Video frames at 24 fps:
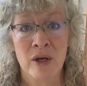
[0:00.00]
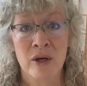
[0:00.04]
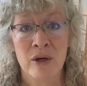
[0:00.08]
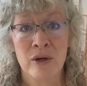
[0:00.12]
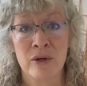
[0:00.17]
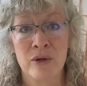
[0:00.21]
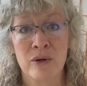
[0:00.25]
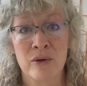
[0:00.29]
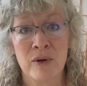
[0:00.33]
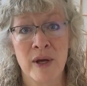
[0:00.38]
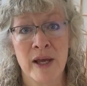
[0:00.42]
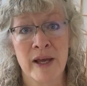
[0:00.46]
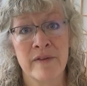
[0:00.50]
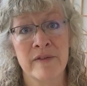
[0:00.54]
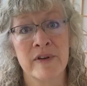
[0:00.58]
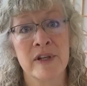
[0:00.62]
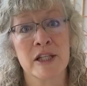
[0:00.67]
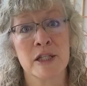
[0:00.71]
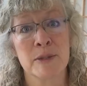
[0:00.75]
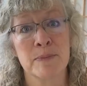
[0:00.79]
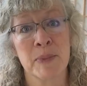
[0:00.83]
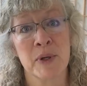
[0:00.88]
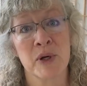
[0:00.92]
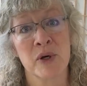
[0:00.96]
who have
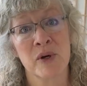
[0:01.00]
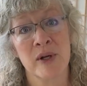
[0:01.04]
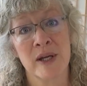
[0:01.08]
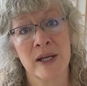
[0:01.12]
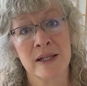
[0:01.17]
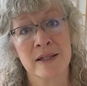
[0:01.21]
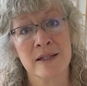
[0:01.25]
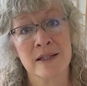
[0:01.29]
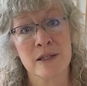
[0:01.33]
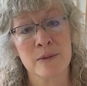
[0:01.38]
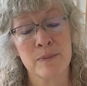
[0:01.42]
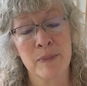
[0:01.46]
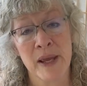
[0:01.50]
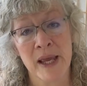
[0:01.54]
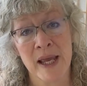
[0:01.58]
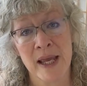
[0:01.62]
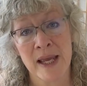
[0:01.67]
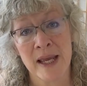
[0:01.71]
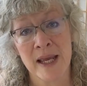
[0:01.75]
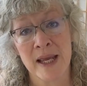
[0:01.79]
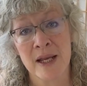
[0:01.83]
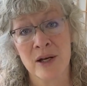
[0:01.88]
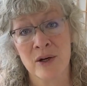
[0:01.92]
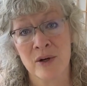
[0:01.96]
experienced
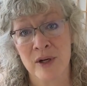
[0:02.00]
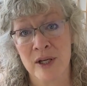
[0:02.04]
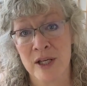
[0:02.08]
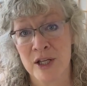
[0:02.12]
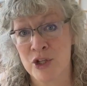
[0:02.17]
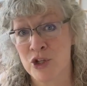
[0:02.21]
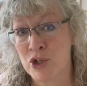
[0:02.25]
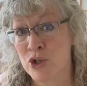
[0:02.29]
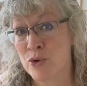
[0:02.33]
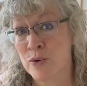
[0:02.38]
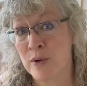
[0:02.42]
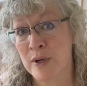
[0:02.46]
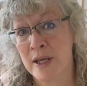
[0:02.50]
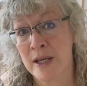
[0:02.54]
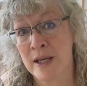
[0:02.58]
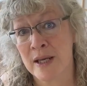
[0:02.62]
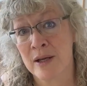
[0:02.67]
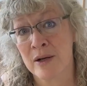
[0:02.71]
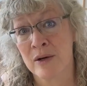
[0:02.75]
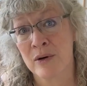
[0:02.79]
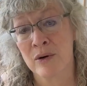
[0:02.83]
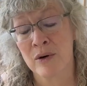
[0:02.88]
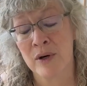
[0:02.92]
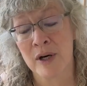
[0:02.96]
pain or
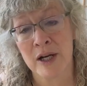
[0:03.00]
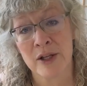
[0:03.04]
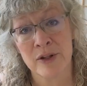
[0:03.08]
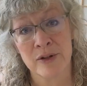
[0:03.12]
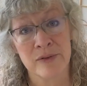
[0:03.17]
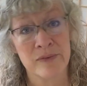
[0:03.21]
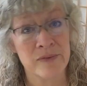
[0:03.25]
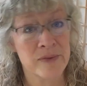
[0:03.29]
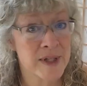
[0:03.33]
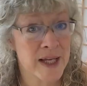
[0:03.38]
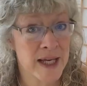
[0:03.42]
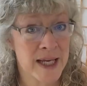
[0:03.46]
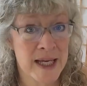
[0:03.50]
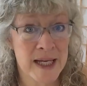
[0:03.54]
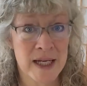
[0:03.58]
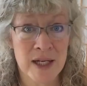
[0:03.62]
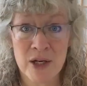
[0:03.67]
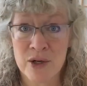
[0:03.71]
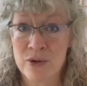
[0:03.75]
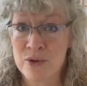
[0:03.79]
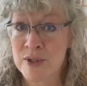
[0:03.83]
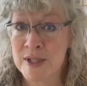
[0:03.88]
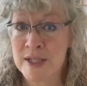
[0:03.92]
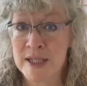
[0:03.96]
injury or
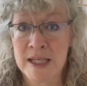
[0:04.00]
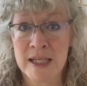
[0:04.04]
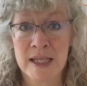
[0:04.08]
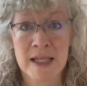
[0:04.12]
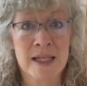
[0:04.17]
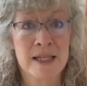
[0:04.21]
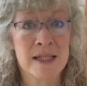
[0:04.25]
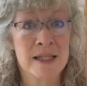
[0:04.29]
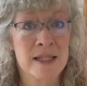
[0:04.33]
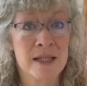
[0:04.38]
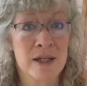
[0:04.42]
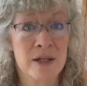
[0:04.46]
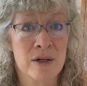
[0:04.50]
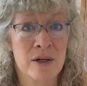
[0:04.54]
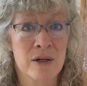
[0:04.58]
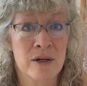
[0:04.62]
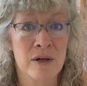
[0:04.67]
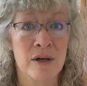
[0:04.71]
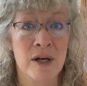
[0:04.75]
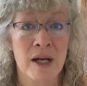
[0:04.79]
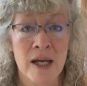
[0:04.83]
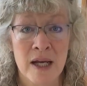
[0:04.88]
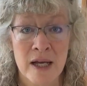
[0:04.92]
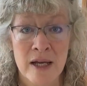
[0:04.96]
diagnoses that
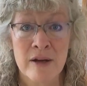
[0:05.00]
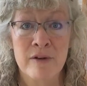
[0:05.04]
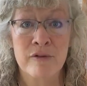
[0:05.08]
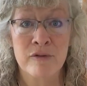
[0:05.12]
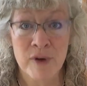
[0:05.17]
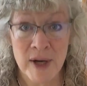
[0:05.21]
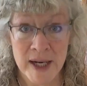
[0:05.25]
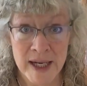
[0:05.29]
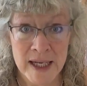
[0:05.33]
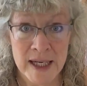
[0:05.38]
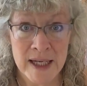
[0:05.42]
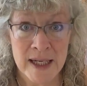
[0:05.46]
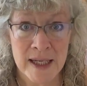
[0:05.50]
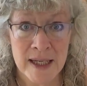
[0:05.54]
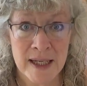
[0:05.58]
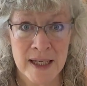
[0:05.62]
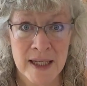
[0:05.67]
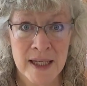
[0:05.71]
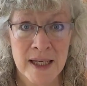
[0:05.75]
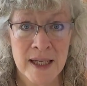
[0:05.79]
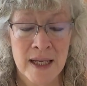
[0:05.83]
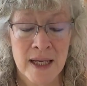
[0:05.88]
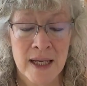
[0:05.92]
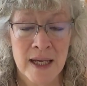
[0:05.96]
are
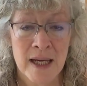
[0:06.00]
frightening.